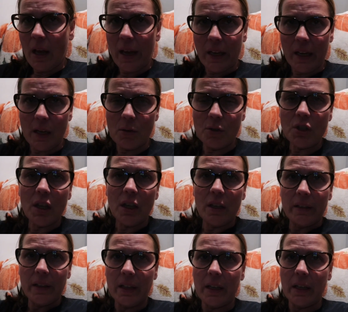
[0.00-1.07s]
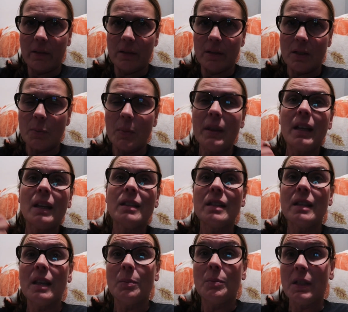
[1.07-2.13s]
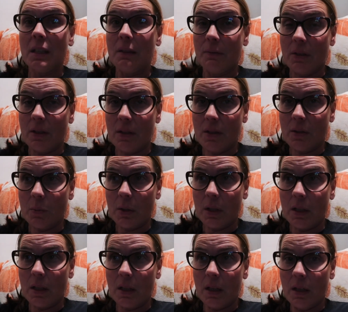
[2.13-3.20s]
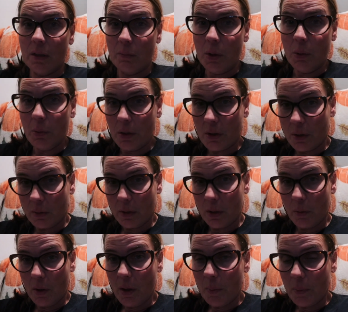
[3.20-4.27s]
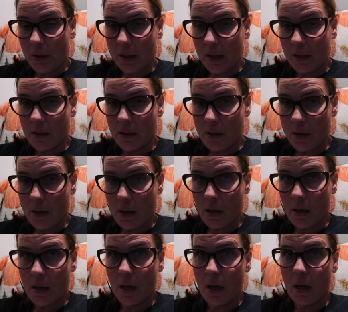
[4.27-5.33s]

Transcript: I gotta go check on the carrots, but that's the update for this week. Uh, what we're doing, what our plans are.